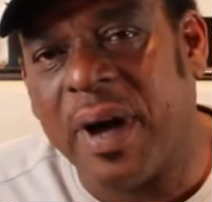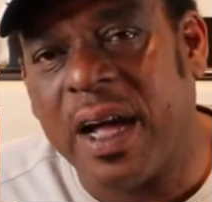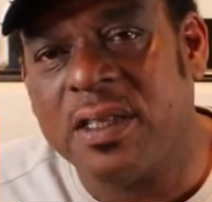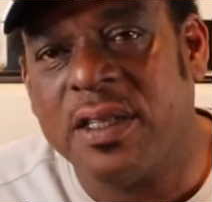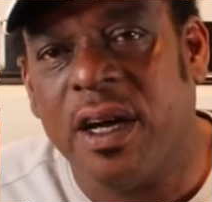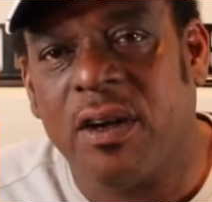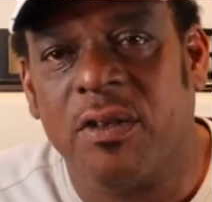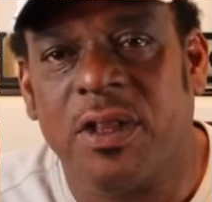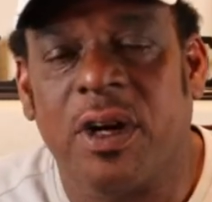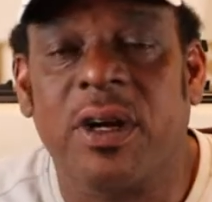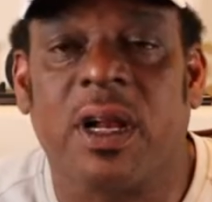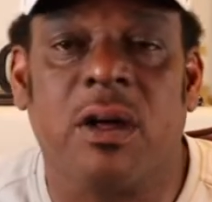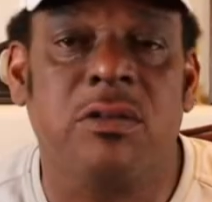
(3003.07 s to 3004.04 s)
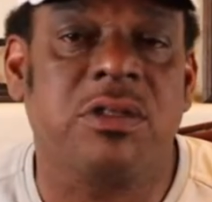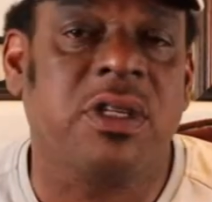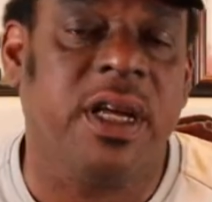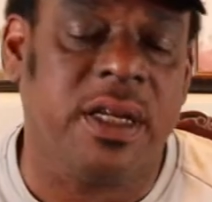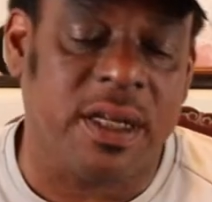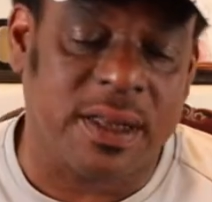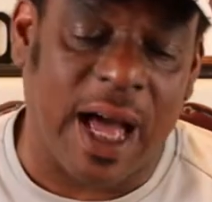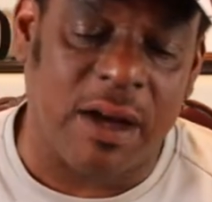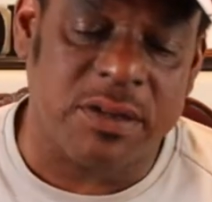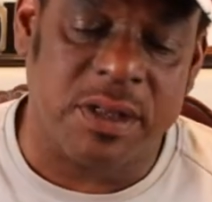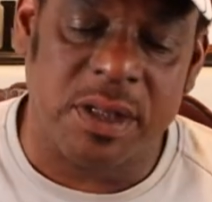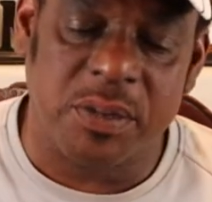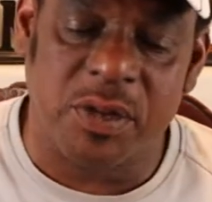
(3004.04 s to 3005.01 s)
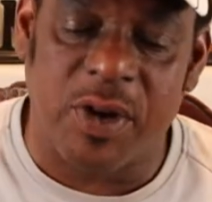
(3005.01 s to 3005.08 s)
of my channel. They're close to hitting a
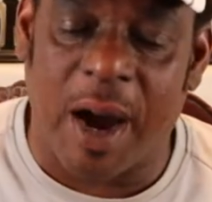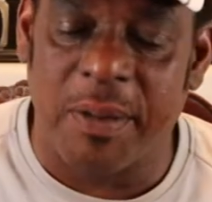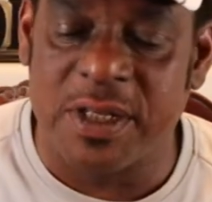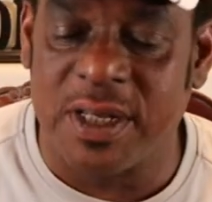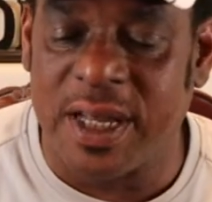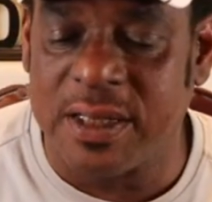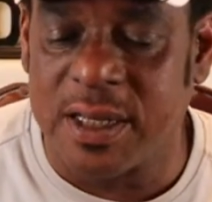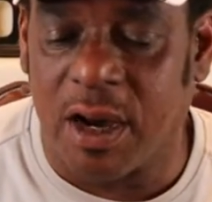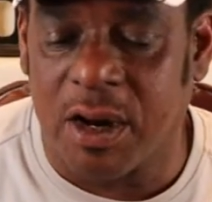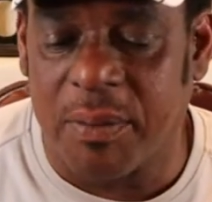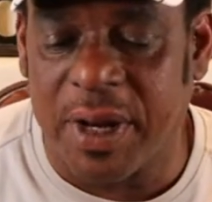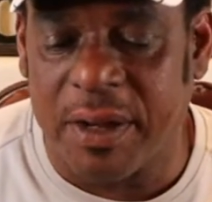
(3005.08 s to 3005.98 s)
thousand subscribers, and they talk.